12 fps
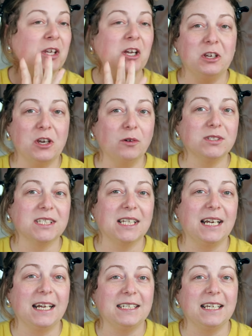notes
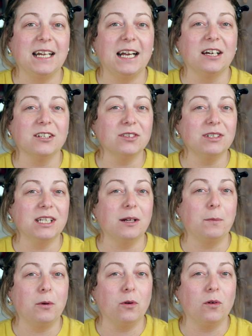that I did. I also did
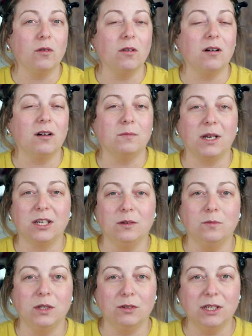a poll on my
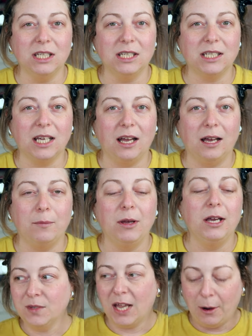community tab.
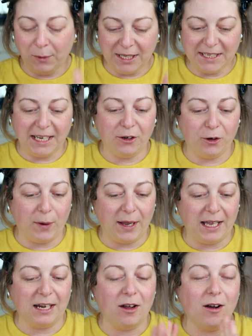I wanted to get your
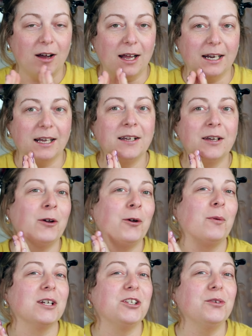weigh in on
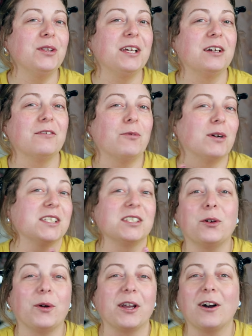what you think of what's
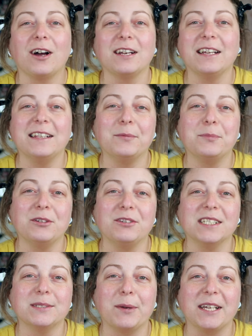going on in the
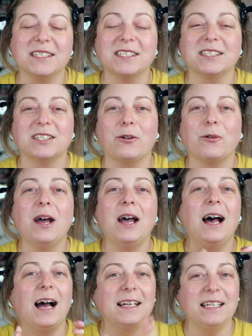beauty space. So
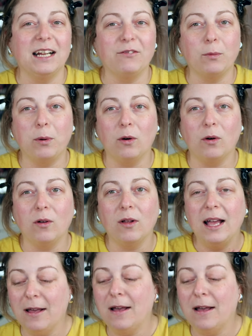I did have a poll.